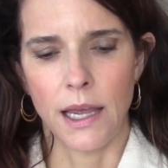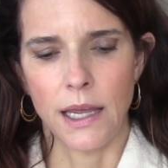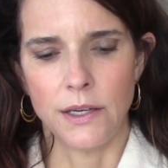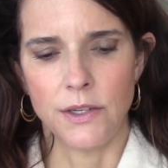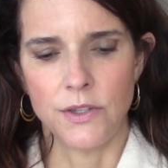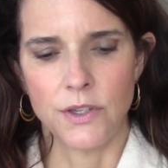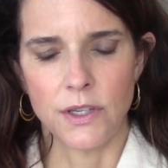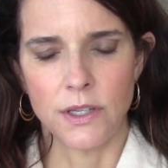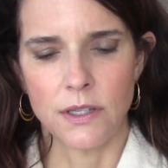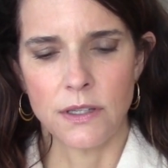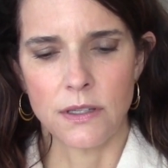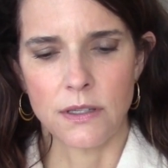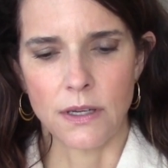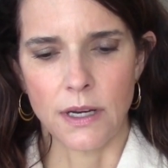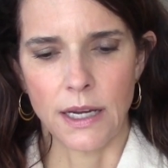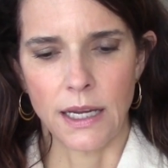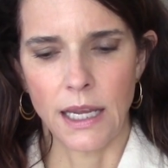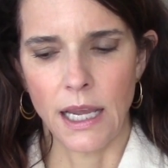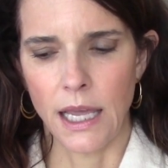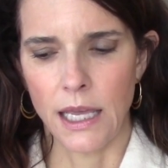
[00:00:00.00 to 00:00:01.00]
I just,
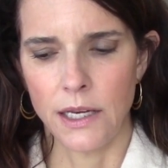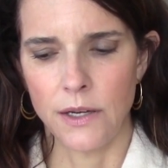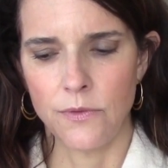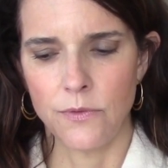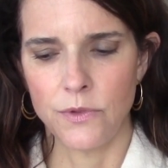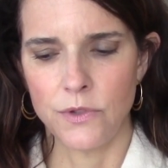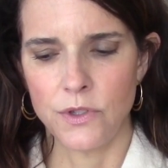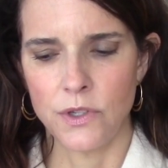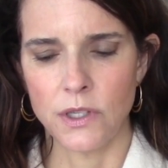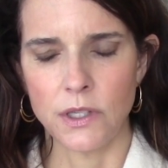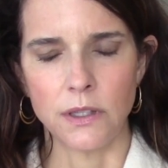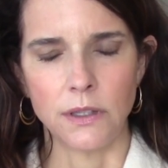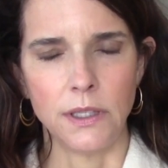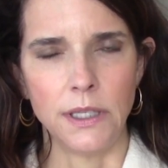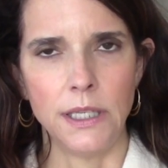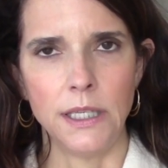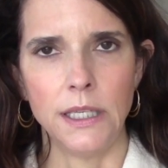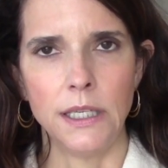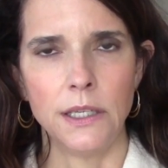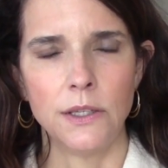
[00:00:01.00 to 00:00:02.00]
I kind of was just
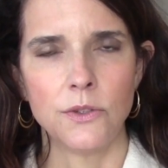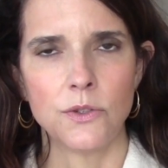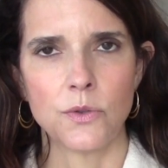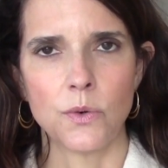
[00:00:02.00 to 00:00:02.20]
leaning